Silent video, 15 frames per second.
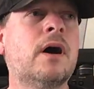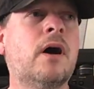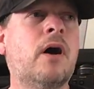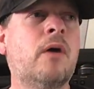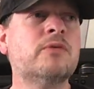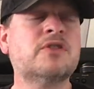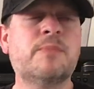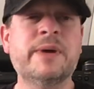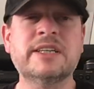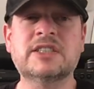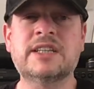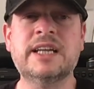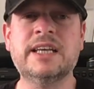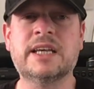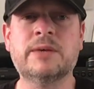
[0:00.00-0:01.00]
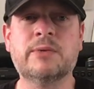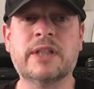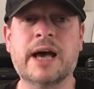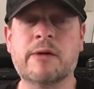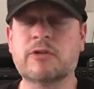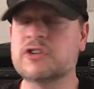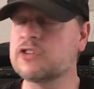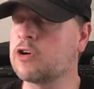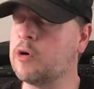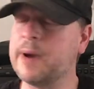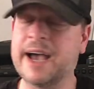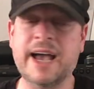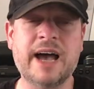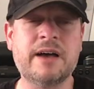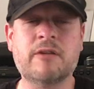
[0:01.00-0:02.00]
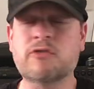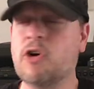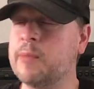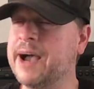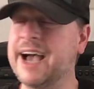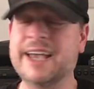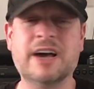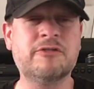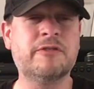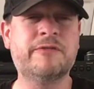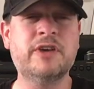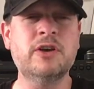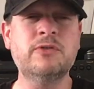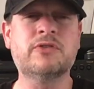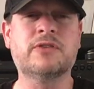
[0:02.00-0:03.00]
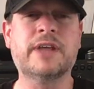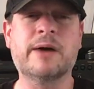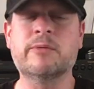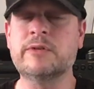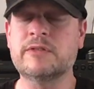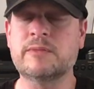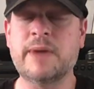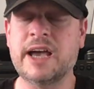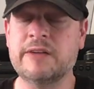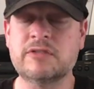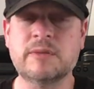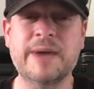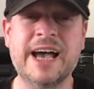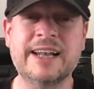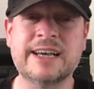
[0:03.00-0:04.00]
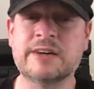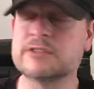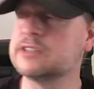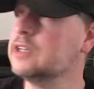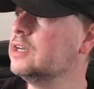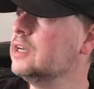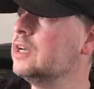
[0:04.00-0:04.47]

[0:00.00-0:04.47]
I was a bit sneaky with that one, because I've got about 800 views on that one. It was a madhouse.